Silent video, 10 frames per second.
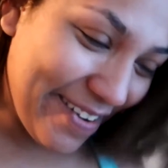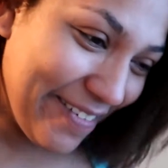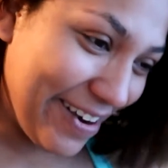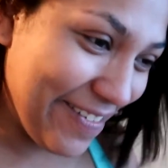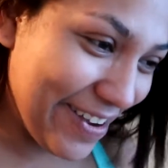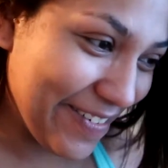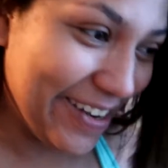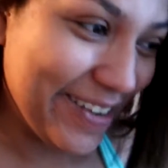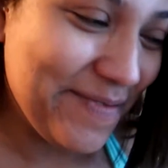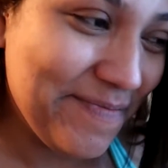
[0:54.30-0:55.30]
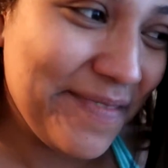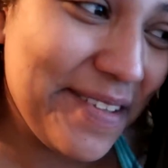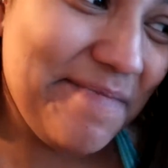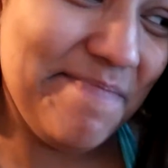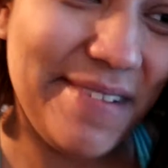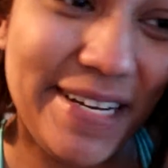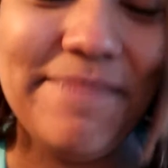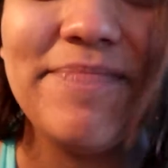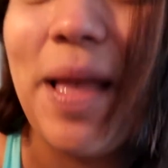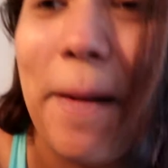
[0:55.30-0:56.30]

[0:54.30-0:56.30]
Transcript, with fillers: call me whatever you want. But